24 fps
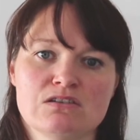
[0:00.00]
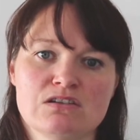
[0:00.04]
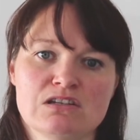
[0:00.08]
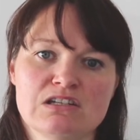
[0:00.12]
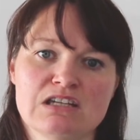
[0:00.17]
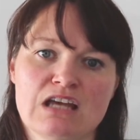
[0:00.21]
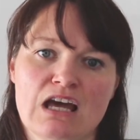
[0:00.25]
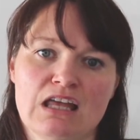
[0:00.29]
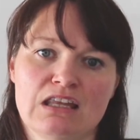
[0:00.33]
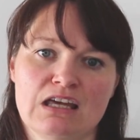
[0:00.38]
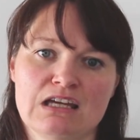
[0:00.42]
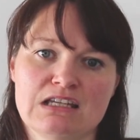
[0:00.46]
to
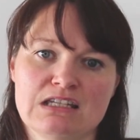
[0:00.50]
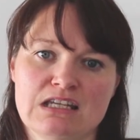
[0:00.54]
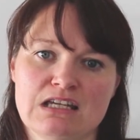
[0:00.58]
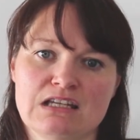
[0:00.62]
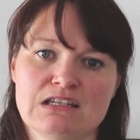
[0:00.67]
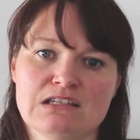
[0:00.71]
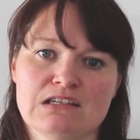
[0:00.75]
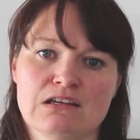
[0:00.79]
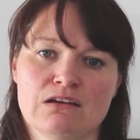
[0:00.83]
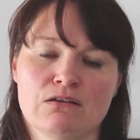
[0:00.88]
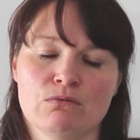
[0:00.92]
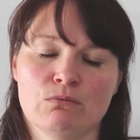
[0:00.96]
share their
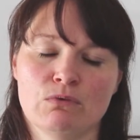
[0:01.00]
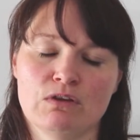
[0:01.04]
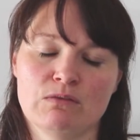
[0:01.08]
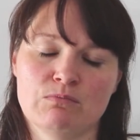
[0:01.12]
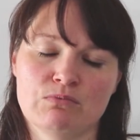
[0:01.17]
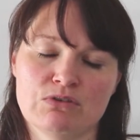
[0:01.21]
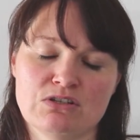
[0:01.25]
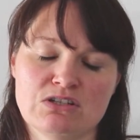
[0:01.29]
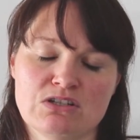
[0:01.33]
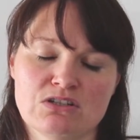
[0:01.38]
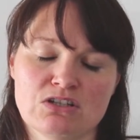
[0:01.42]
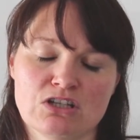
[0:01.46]
data with
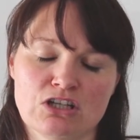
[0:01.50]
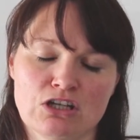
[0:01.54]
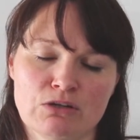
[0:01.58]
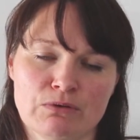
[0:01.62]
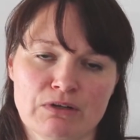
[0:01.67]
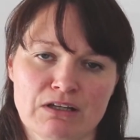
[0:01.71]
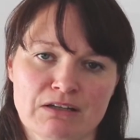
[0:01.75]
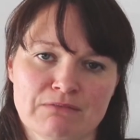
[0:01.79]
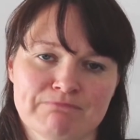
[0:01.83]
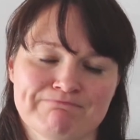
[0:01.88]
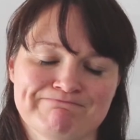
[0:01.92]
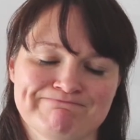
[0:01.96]
British
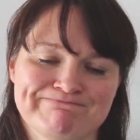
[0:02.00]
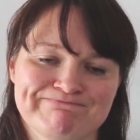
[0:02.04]
Canoeing.